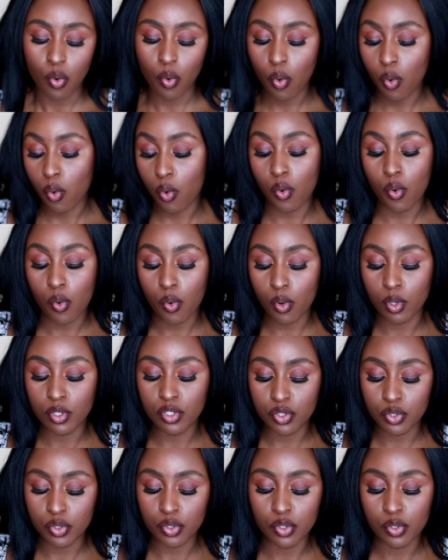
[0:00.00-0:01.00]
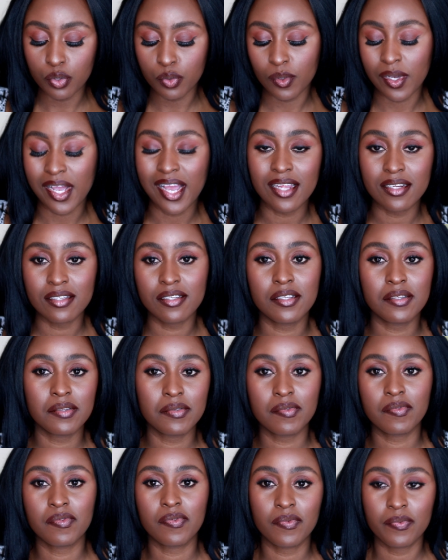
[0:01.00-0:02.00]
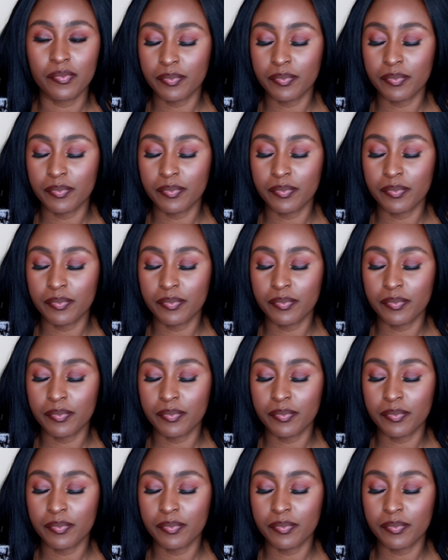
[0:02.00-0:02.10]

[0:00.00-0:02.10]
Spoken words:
or do you kind of,